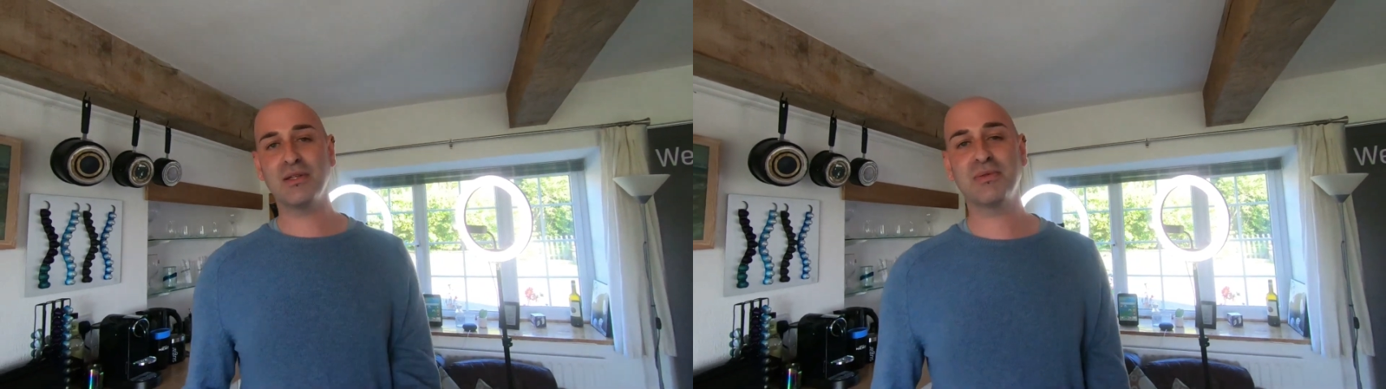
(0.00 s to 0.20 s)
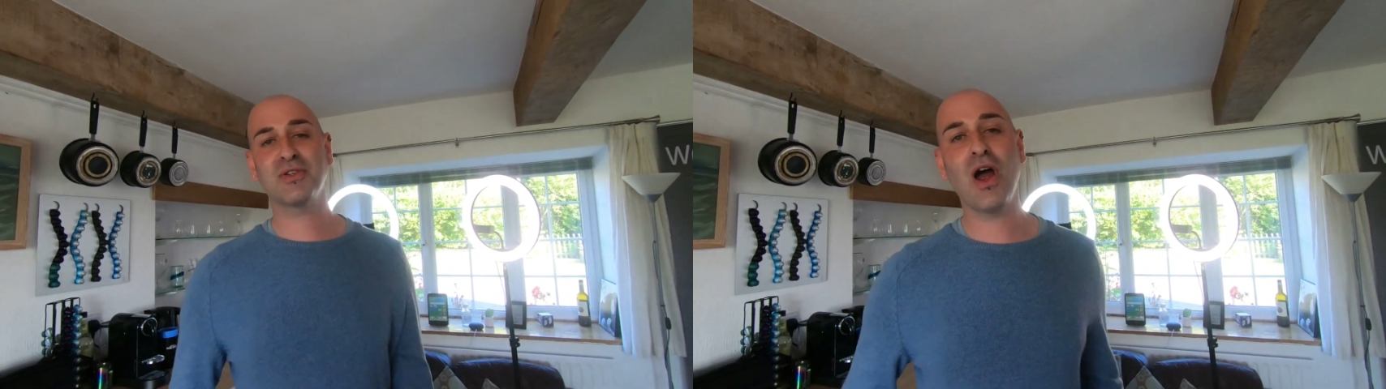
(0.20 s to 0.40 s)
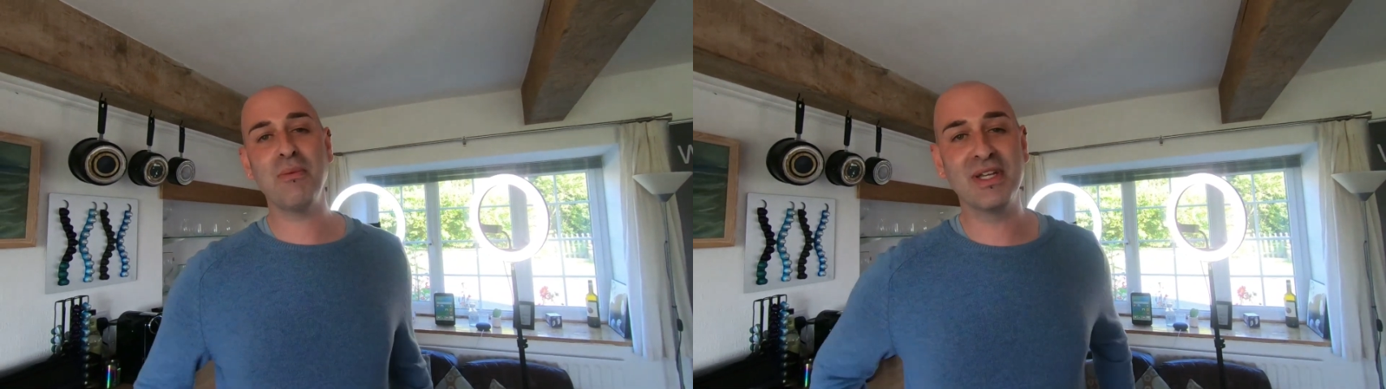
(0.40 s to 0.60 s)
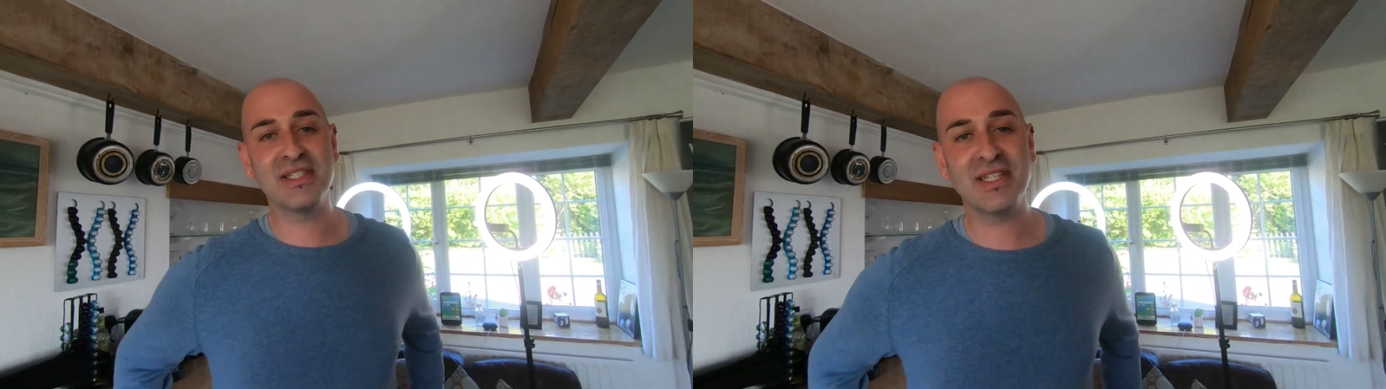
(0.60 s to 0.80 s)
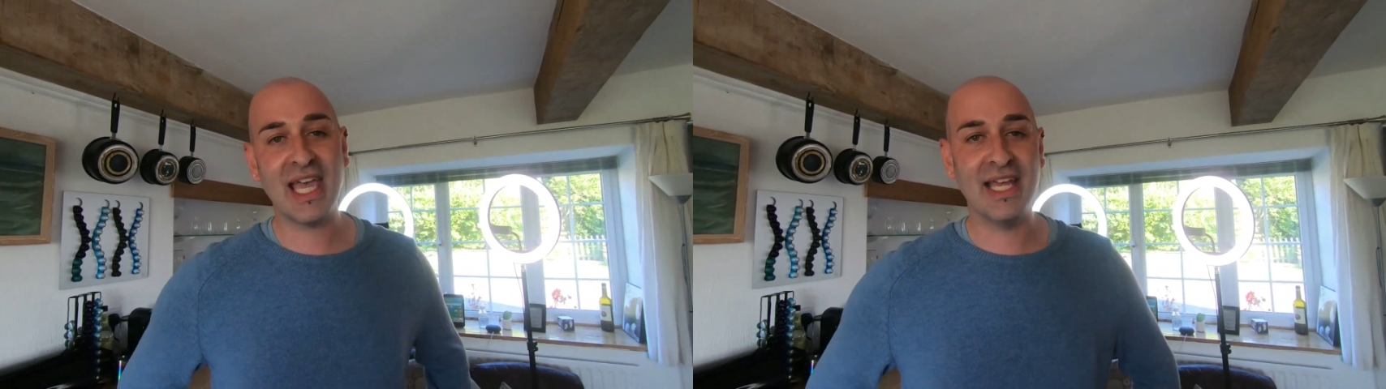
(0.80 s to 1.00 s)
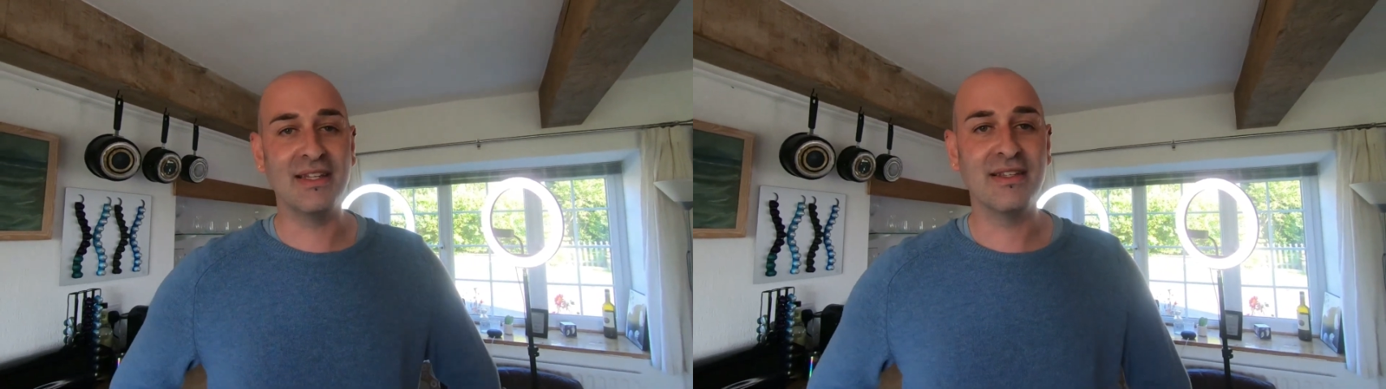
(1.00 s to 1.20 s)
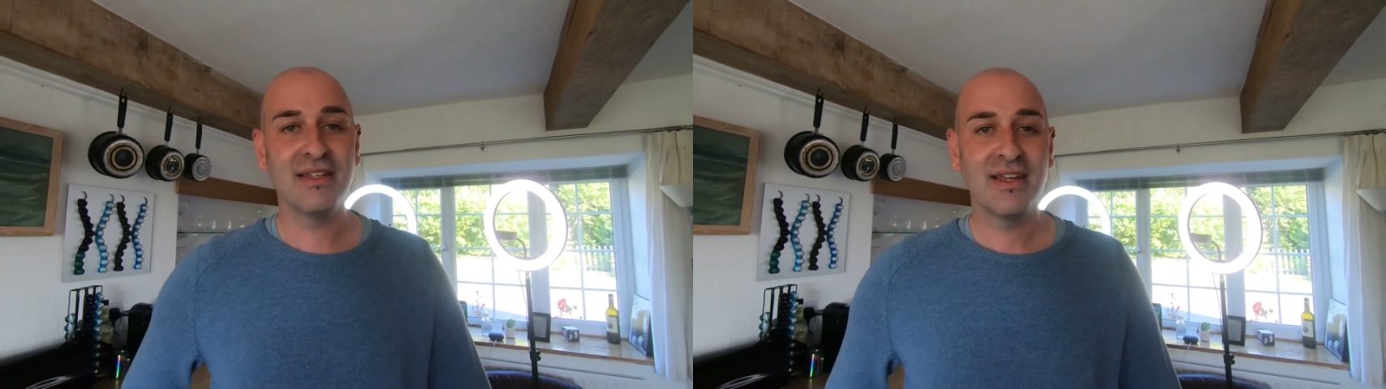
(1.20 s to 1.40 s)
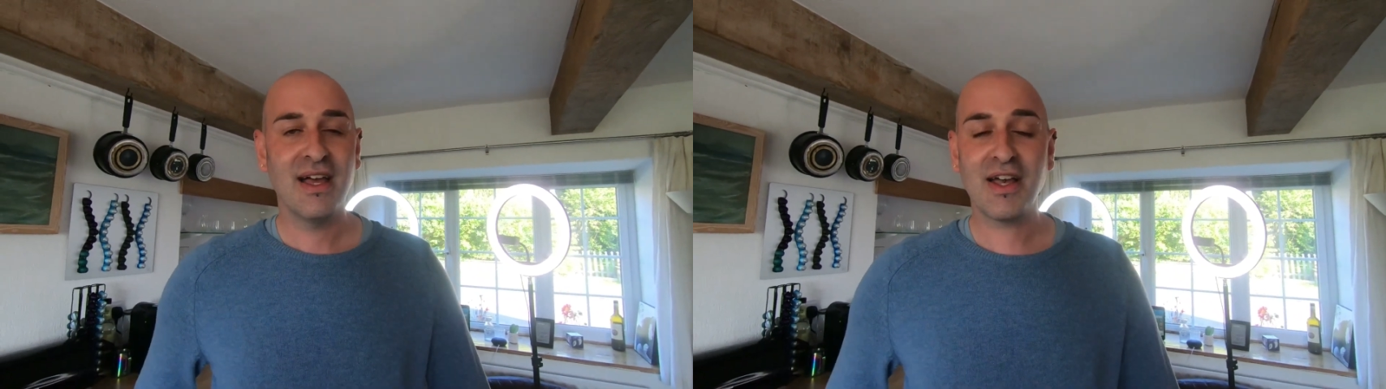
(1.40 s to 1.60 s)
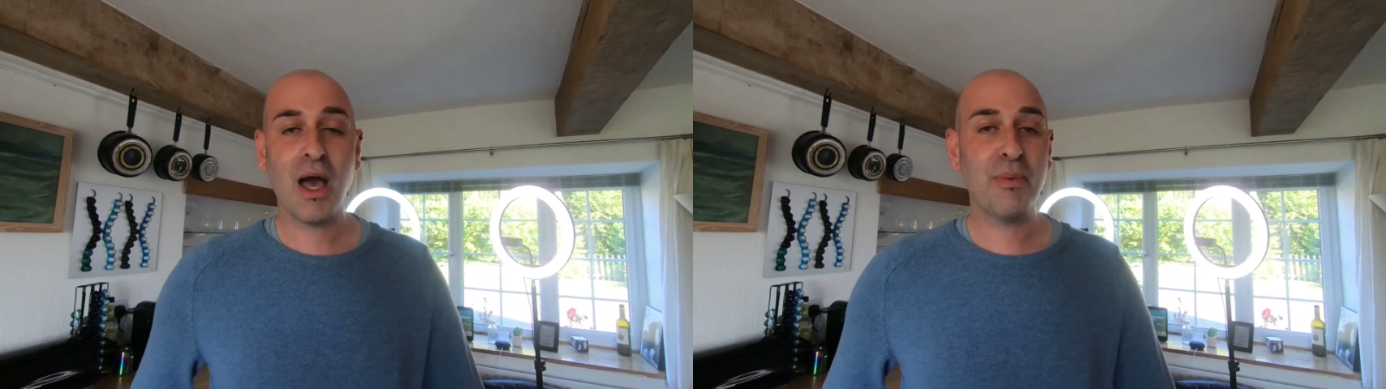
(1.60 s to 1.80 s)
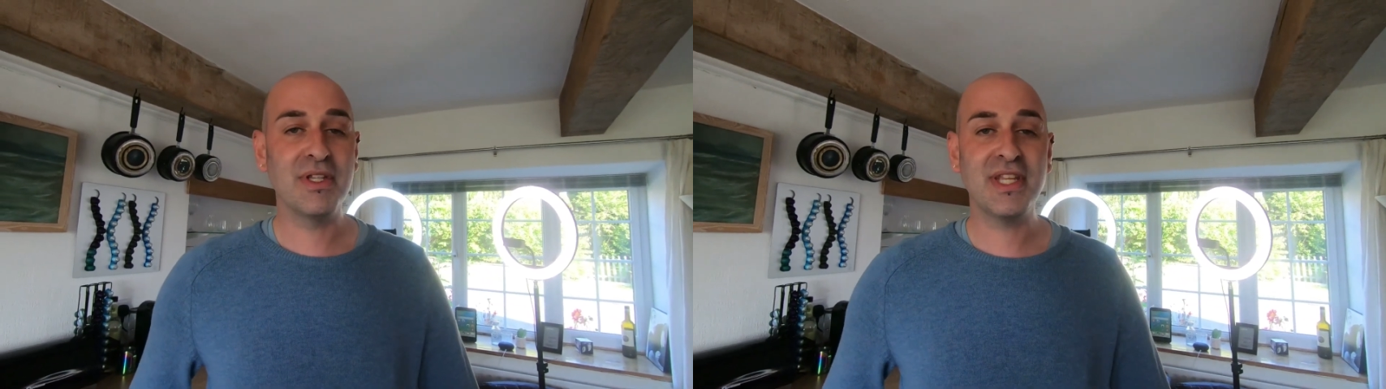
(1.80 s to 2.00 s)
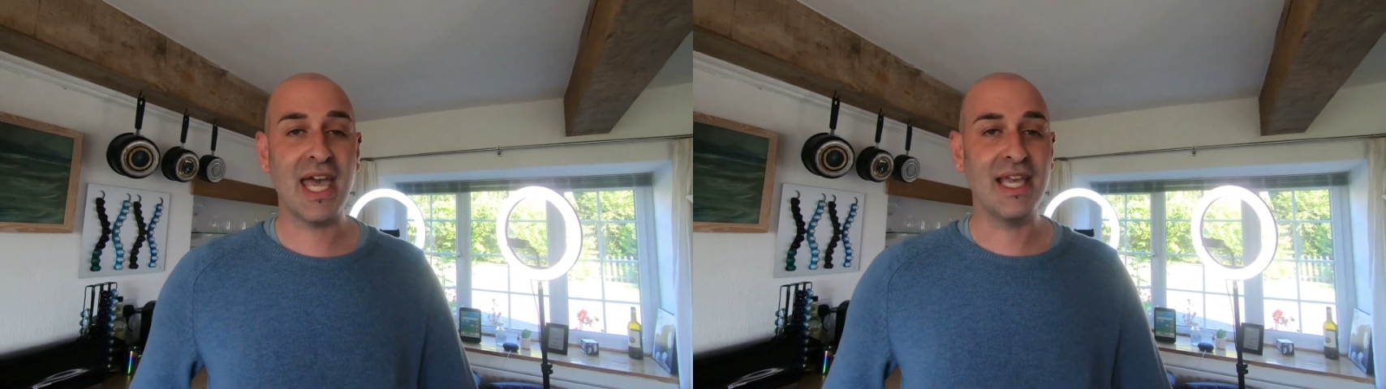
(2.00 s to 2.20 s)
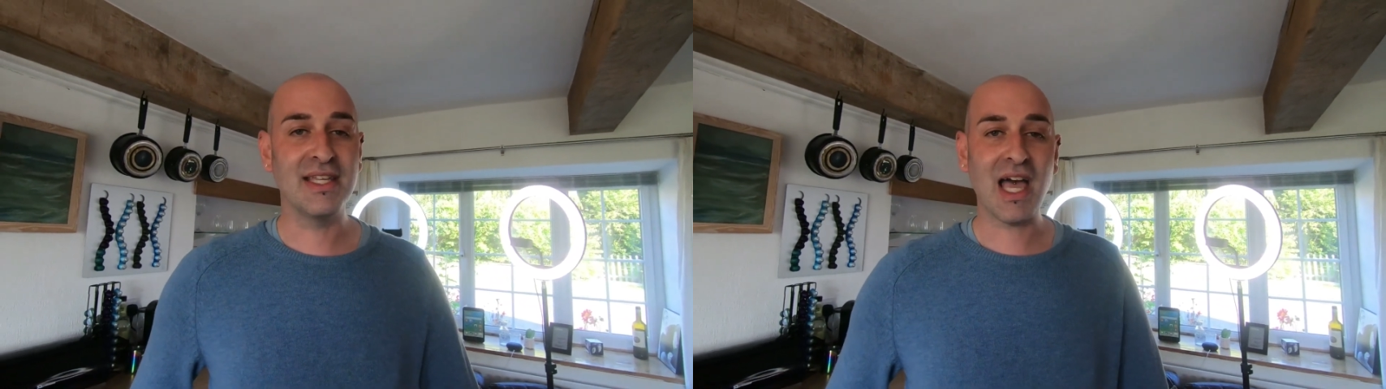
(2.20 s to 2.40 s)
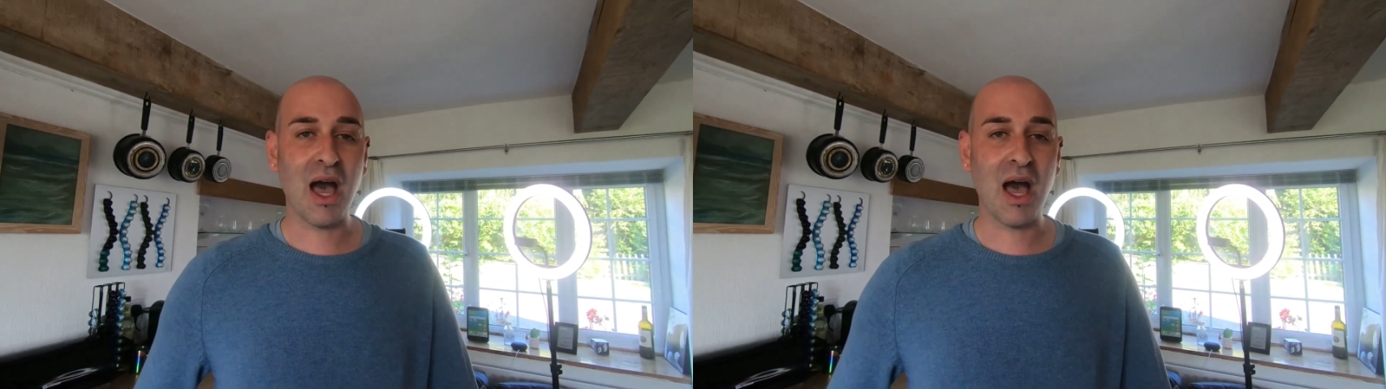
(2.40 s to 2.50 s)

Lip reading: subscribers in a couple of days.